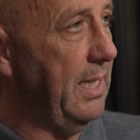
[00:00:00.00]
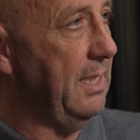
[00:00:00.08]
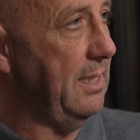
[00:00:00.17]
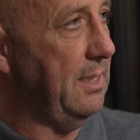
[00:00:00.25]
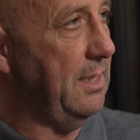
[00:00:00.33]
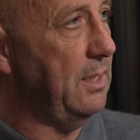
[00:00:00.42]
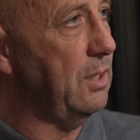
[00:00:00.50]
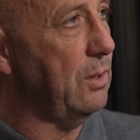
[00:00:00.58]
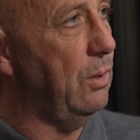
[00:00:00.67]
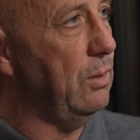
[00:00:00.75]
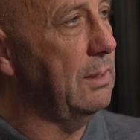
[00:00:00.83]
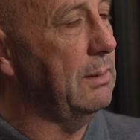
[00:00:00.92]
nice to see
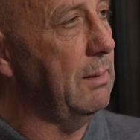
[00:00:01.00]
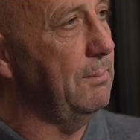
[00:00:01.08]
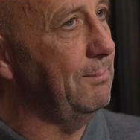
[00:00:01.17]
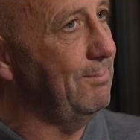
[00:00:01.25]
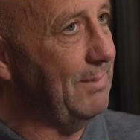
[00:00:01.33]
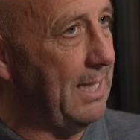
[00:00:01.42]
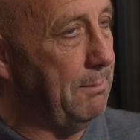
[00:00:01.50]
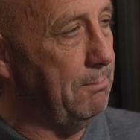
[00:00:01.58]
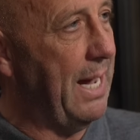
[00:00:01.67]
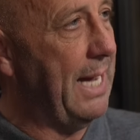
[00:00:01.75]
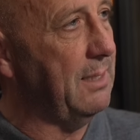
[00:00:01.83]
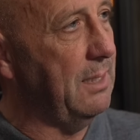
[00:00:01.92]
Scotland getting
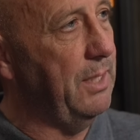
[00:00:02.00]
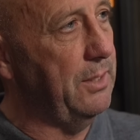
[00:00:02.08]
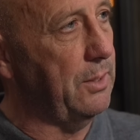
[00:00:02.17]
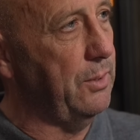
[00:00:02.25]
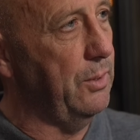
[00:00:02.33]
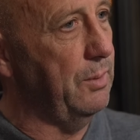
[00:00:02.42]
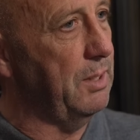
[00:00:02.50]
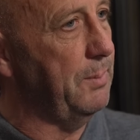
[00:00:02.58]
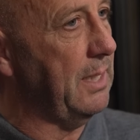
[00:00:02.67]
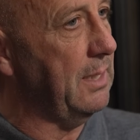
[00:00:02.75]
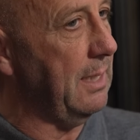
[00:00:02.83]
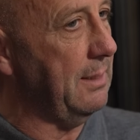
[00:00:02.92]
back to major tournaments,
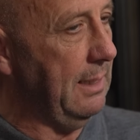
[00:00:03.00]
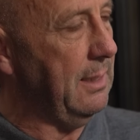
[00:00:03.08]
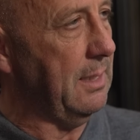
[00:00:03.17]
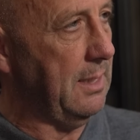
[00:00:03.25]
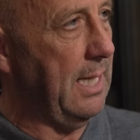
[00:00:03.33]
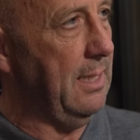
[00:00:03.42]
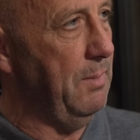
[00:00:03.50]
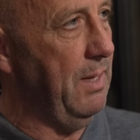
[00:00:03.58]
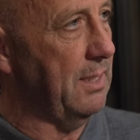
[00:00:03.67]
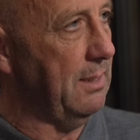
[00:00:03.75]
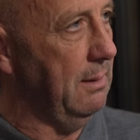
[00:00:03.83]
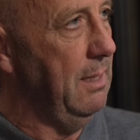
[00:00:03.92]
because I think they're sadly
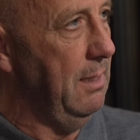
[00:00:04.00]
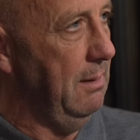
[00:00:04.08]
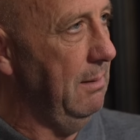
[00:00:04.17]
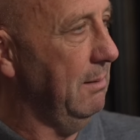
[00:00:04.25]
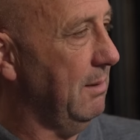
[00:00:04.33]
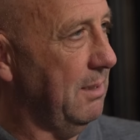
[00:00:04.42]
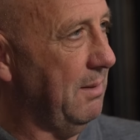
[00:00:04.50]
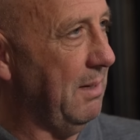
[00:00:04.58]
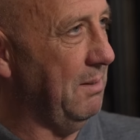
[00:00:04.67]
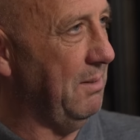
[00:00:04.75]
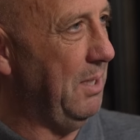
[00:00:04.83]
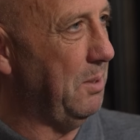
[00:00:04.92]
missed, because they
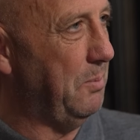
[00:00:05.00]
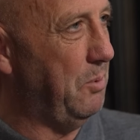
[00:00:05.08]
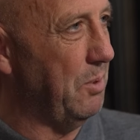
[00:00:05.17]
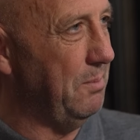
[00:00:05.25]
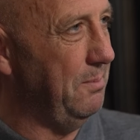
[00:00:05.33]
get great support.